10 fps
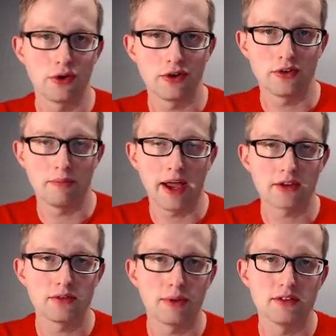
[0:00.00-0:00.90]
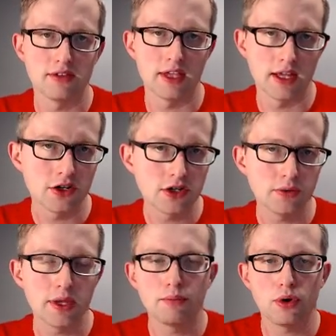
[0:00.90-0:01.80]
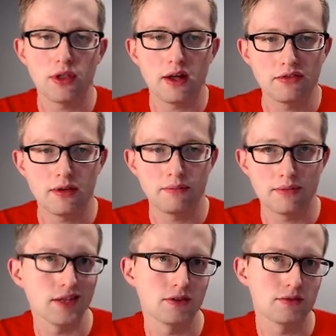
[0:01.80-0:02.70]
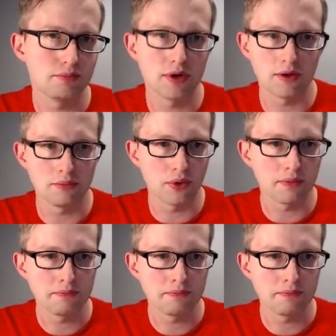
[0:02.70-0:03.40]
to maximize the energy we can pull out of them, that's pretty important.